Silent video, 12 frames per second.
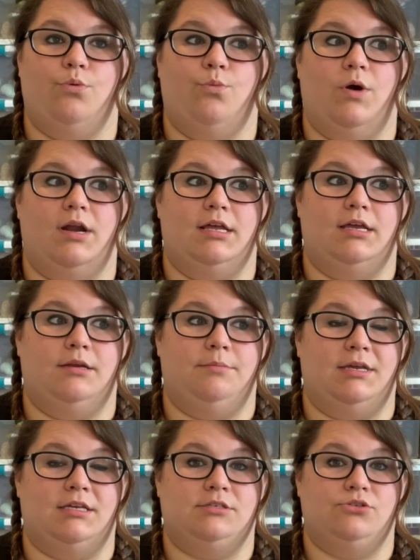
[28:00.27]
wanted
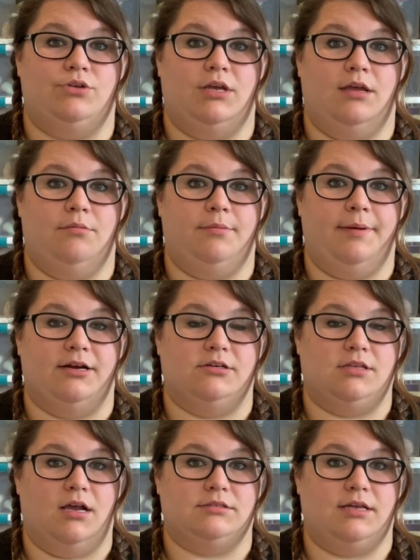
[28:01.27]
me to knit him a pair of
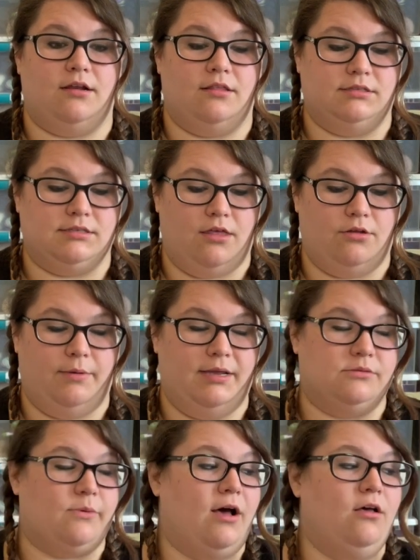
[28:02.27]
socks out of this colorway
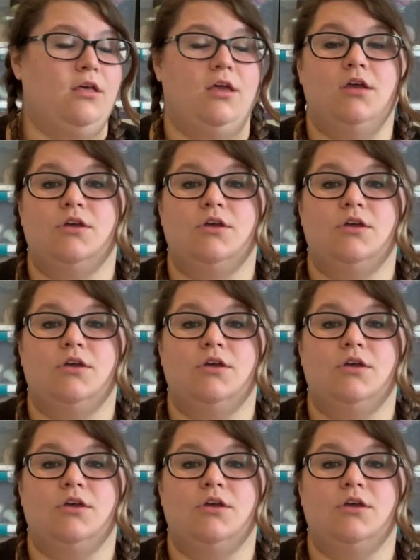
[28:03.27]
as well.